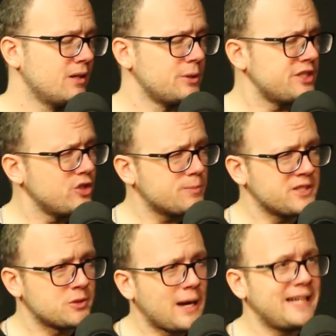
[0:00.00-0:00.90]
which, if you
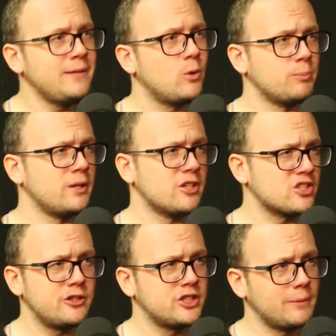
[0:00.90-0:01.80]
speak to anyone
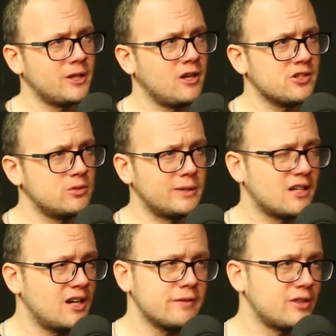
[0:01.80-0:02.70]
associated with Arsenal in
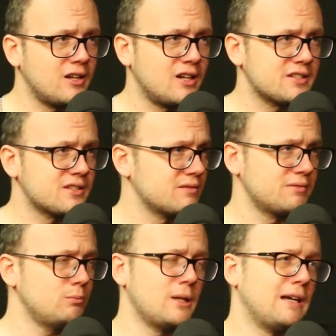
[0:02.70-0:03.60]
kind of the last,
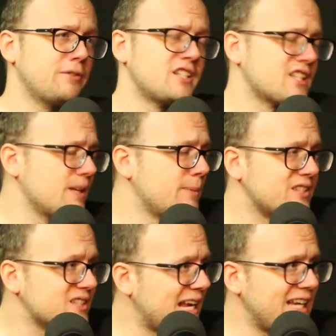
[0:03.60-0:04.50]
well, ever since they made
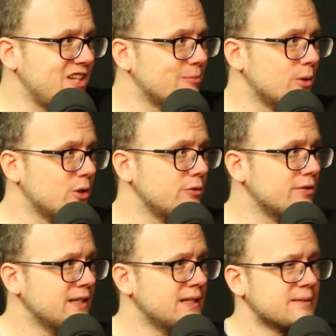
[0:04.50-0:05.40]
the stadium
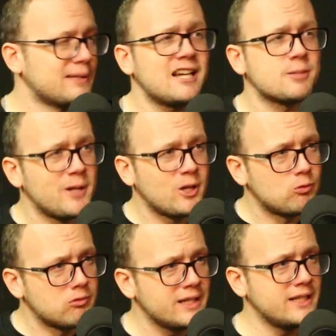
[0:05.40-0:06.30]
move, that has been a
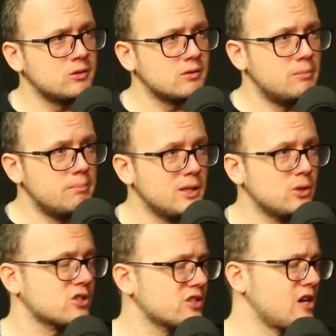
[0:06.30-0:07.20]
real
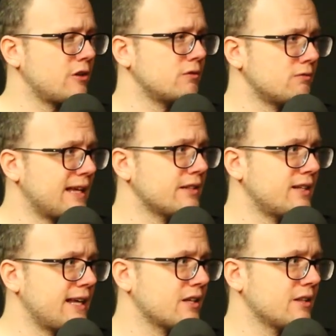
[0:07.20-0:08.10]
millstone round the
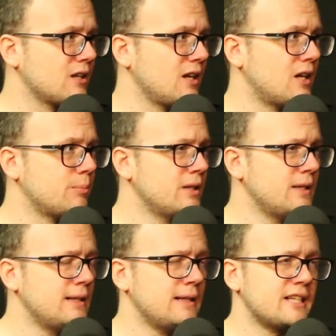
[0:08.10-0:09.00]
neck of the club.
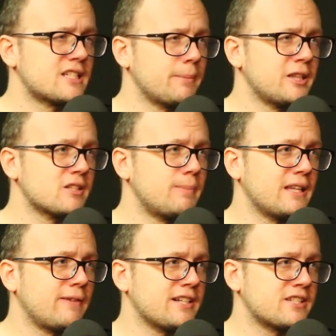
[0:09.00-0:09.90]
It's something that's
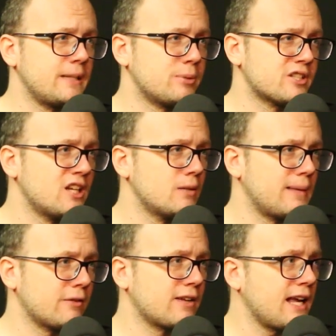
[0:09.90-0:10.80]
meant they've had to keep a certain
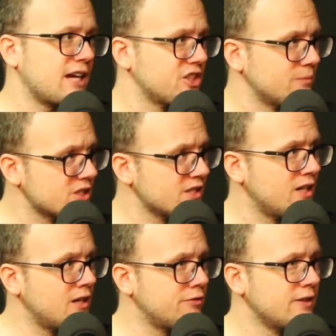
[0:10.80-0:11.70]
amount of cash in
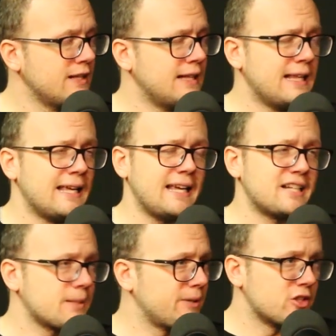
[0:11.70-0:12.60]
reserve.
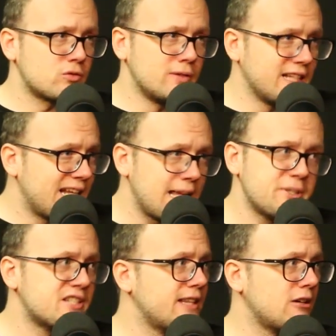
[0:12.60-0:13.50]
It's something that's really
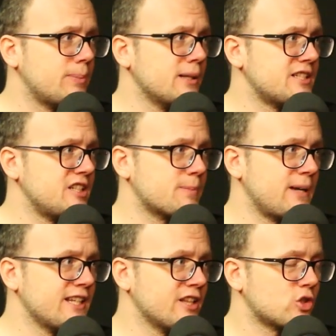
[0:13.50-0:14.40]
inhibited their ability to
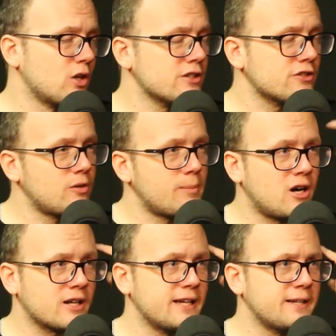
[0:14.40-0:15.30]
spend in the transfer
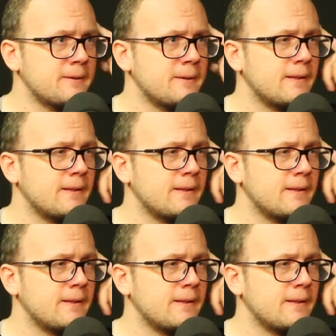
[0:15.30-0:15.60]
market.